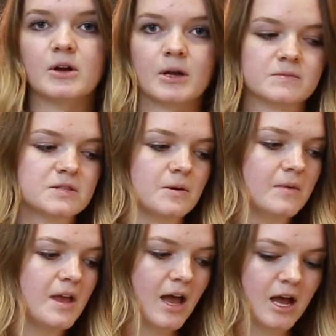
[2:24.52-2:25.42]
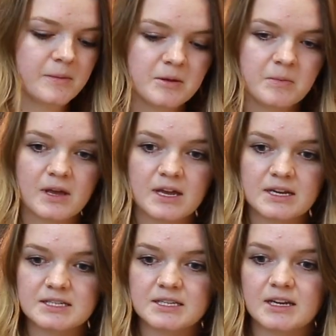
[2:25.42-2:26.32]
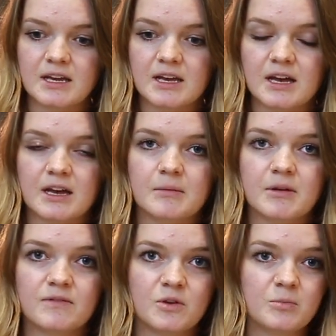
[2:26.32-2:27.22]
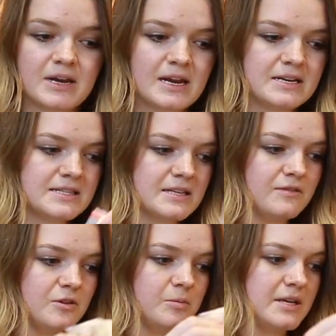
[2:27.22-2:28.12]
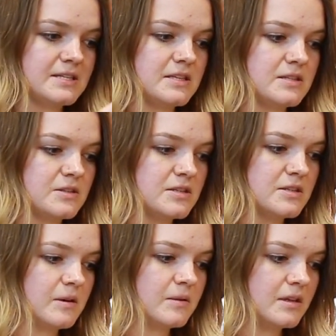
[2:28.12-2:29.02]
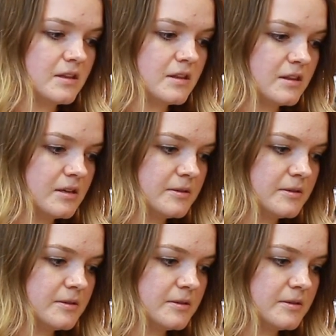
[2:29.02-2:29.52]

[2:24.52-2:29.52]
Okay, so I'm gonna put a few bananas in the food processor to start with.